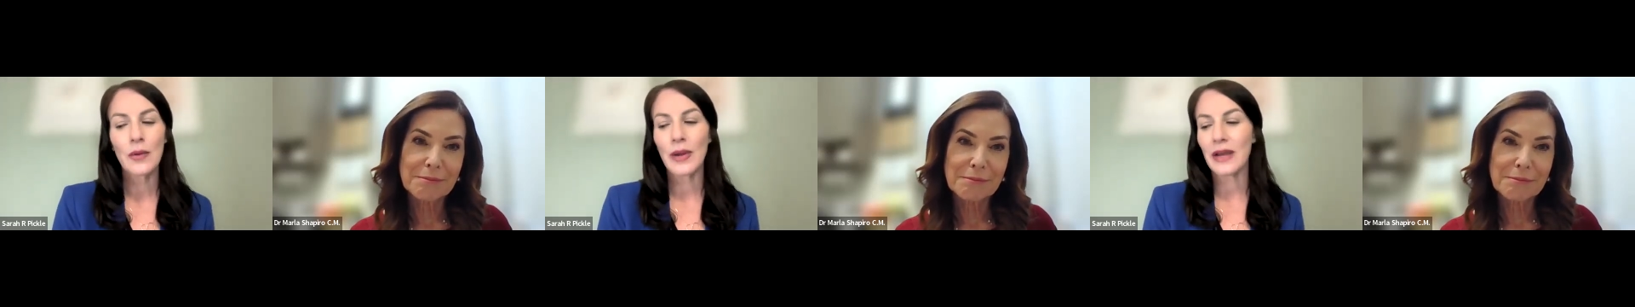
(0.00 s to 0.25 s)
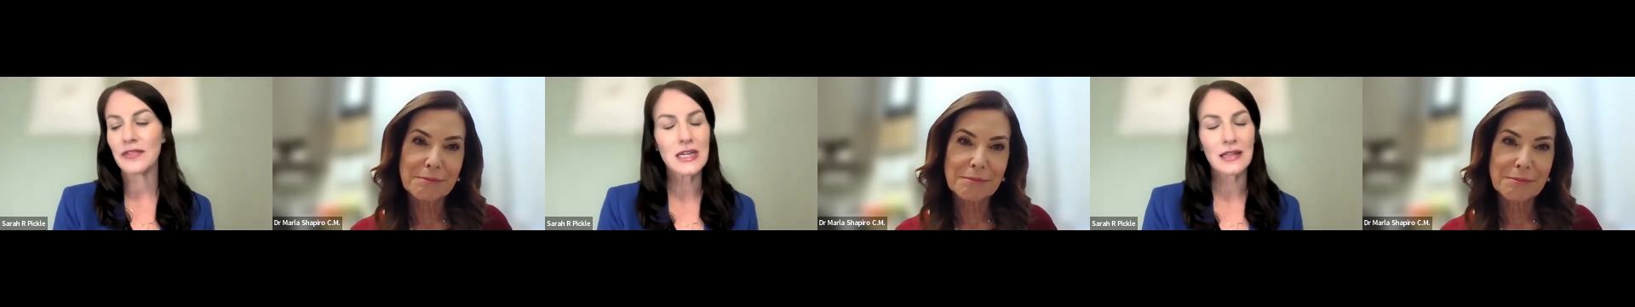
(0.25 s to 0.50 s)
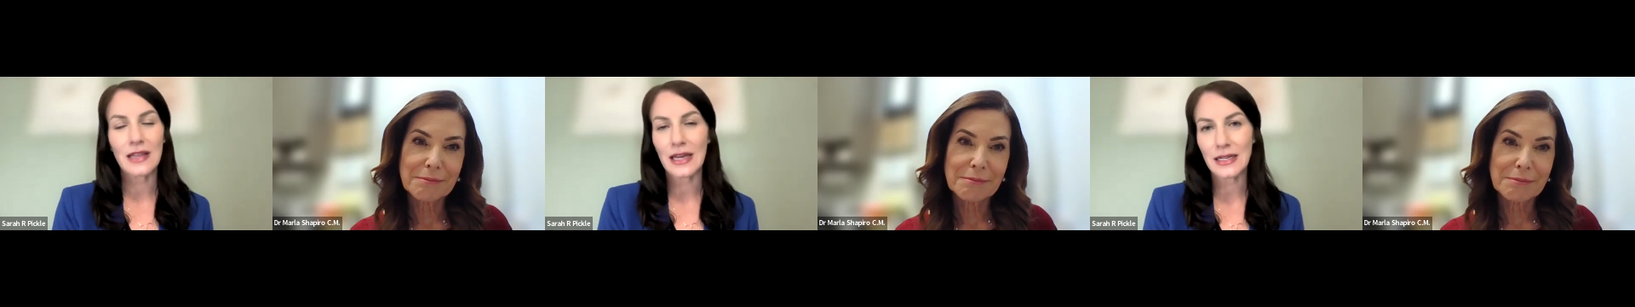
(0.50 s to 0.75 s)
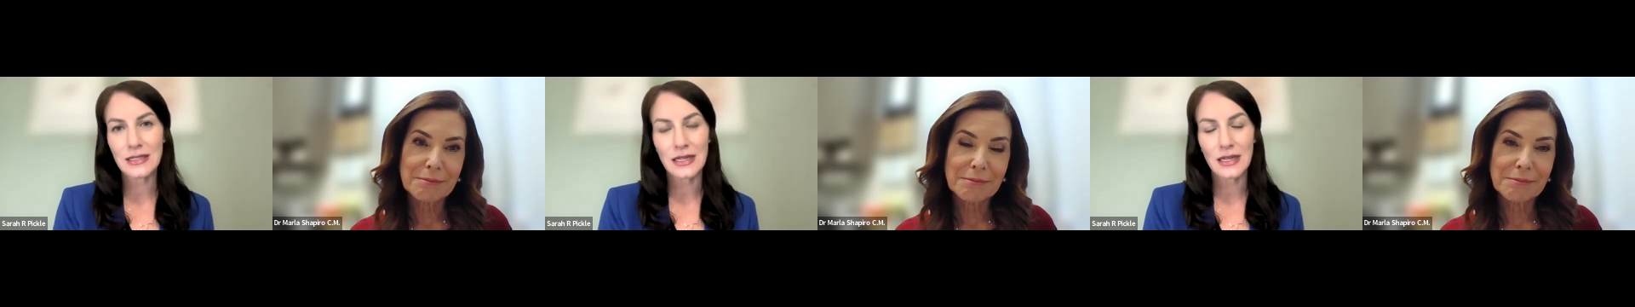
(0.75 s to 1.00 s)
Speaker 1: We have to take
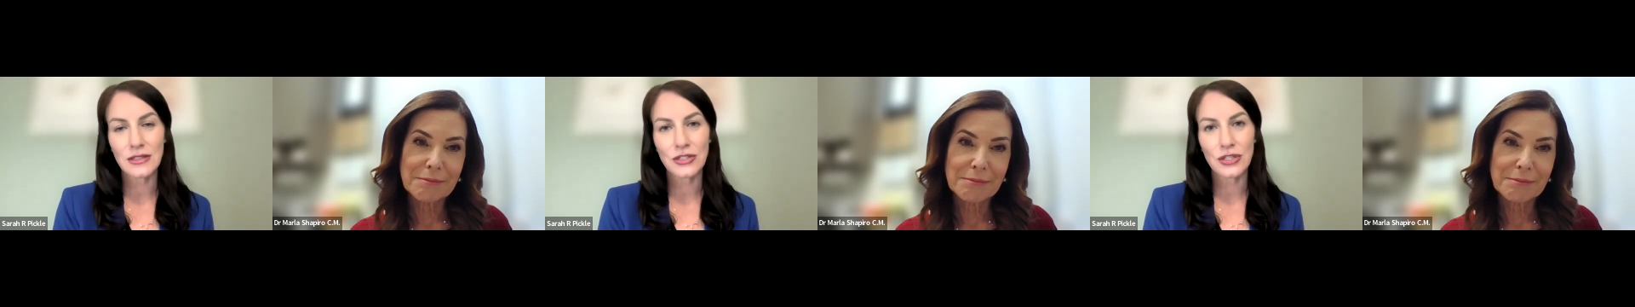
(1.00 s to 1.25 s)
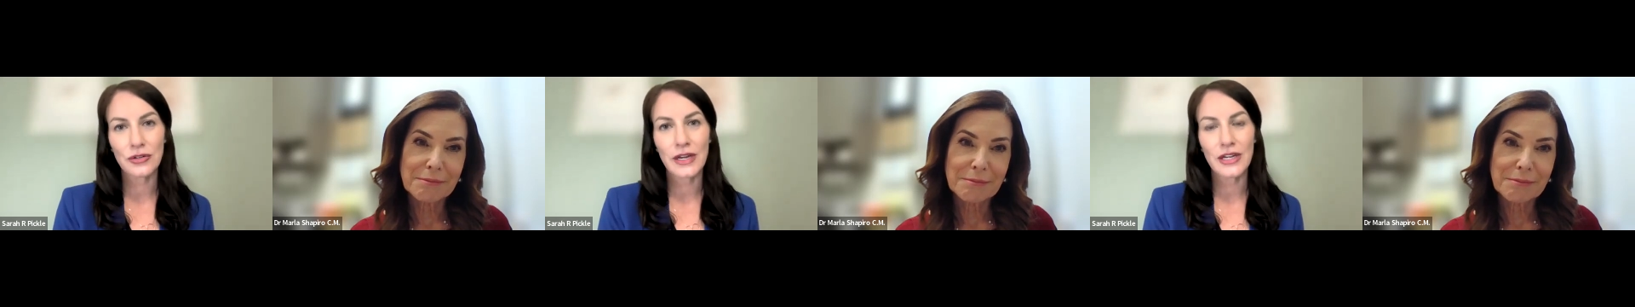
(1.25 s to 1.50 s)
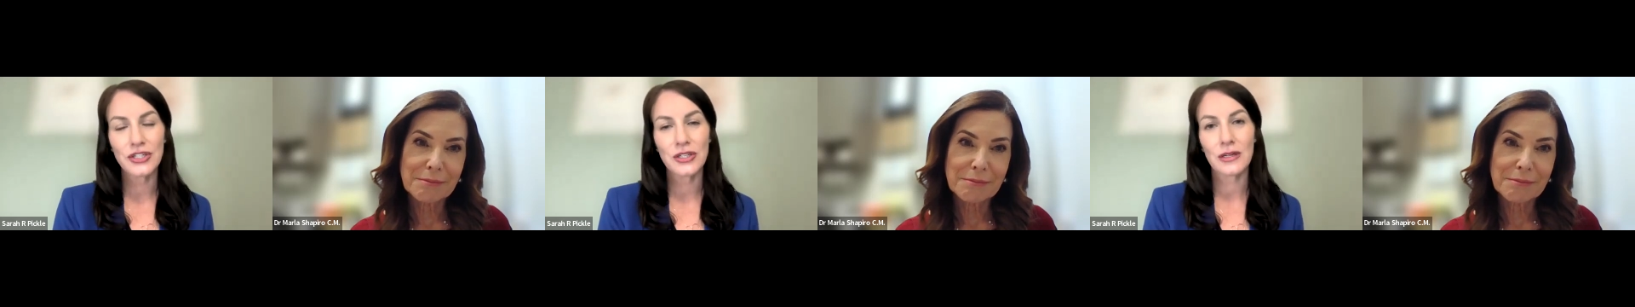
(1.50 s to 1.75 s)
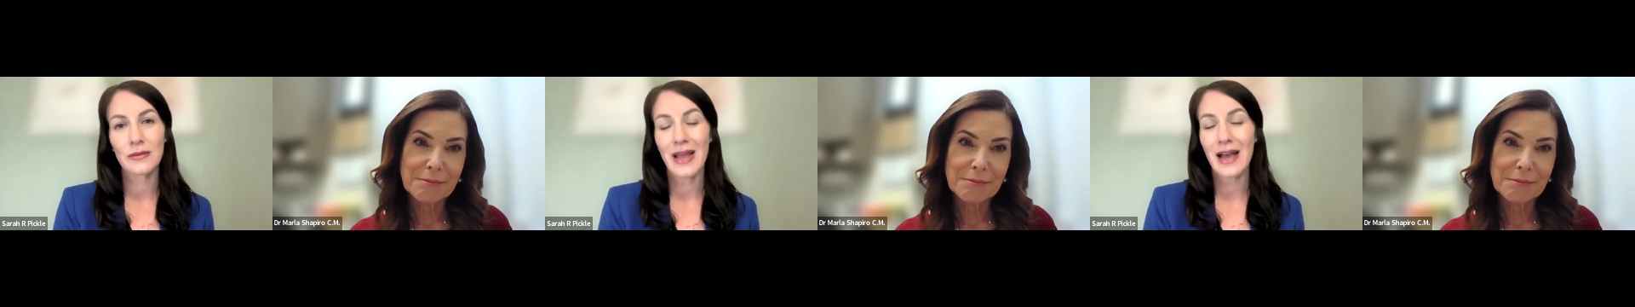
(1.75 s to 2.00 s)
that into
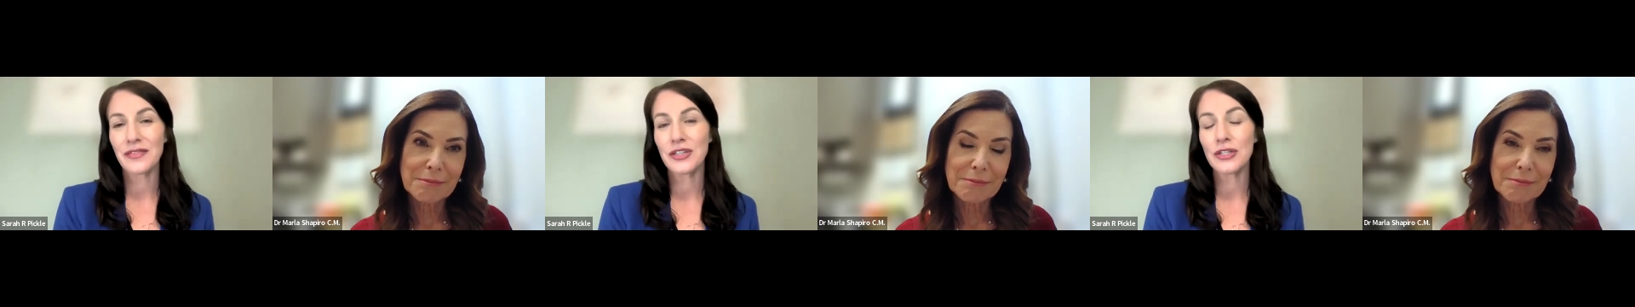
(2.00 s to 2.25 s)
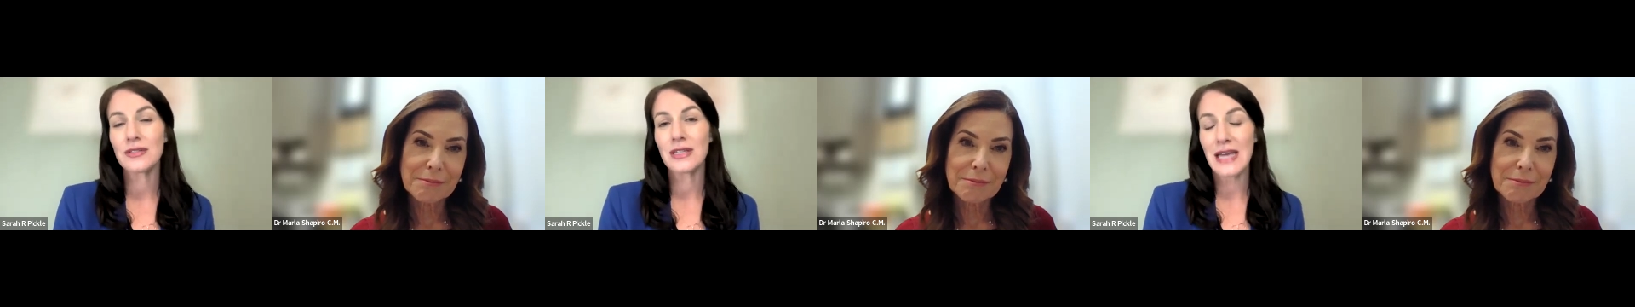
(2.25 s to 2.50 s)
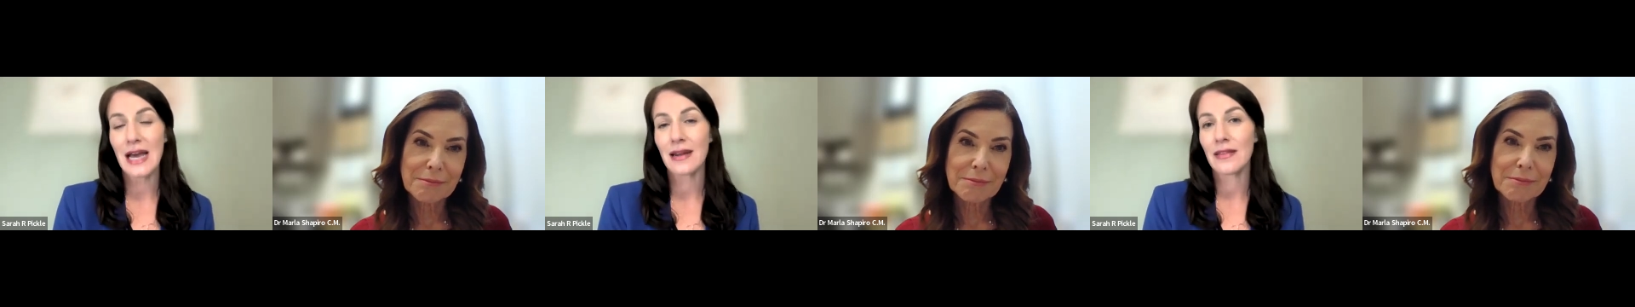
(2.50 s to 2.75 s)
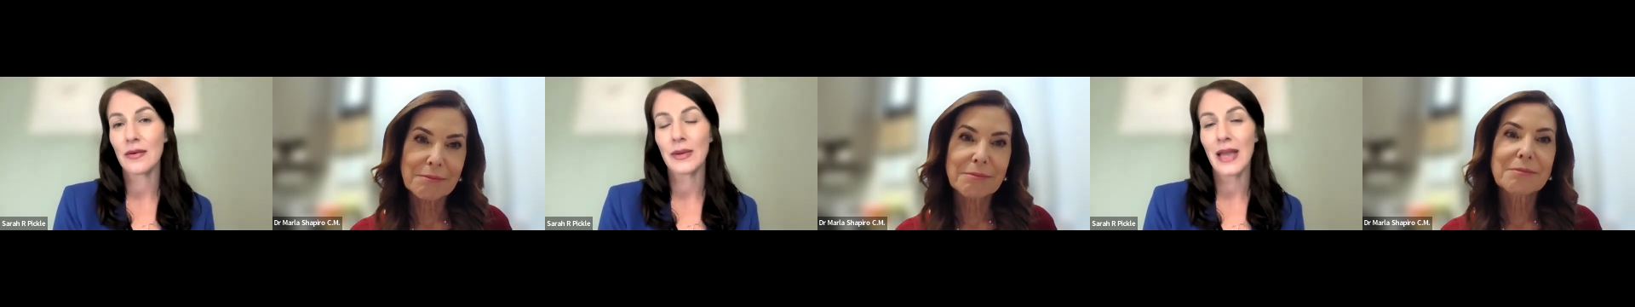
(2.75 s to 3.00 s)
consideration. We have to use the
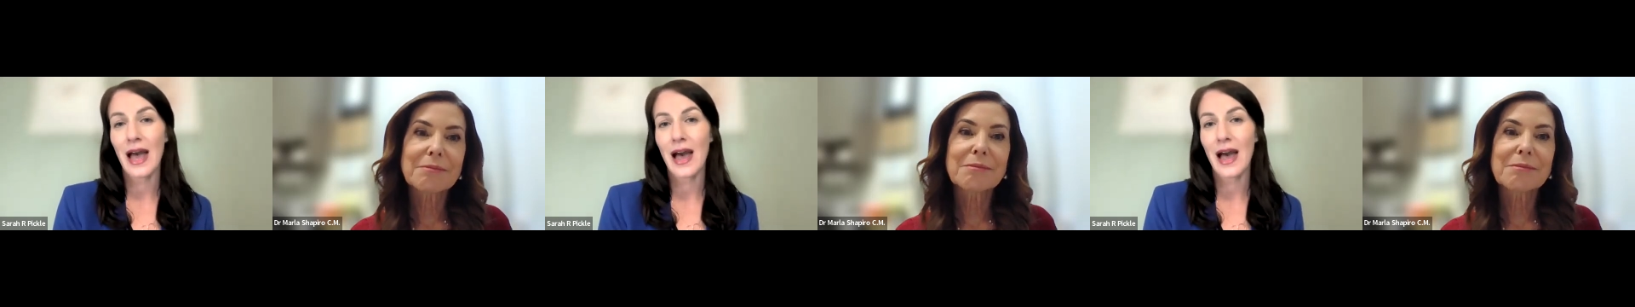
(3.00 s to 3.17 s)
data that we